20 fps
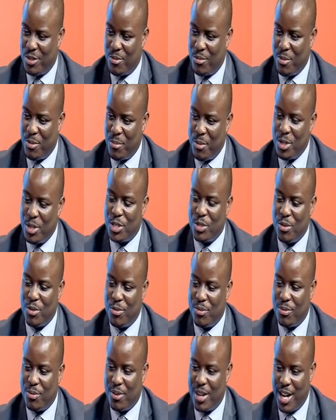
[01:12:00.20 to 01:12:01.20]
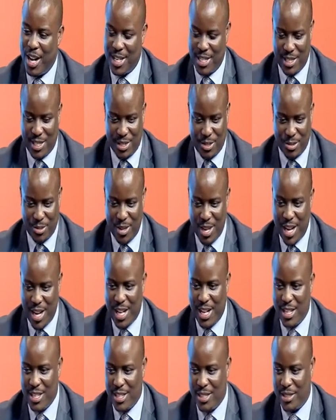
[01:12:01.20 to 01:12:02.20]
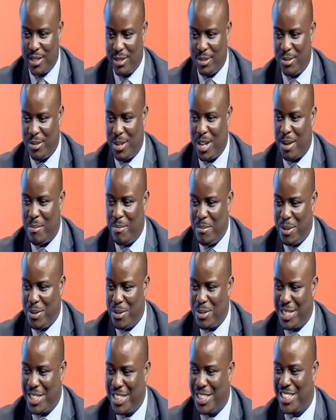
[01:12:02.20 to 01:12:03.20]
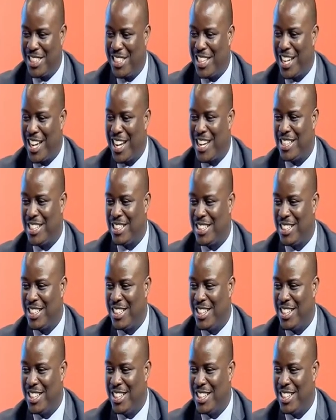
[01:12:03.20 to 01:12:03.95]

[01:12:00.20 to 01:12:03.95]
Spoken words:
So for most of us Ugandans, we are below 60 years.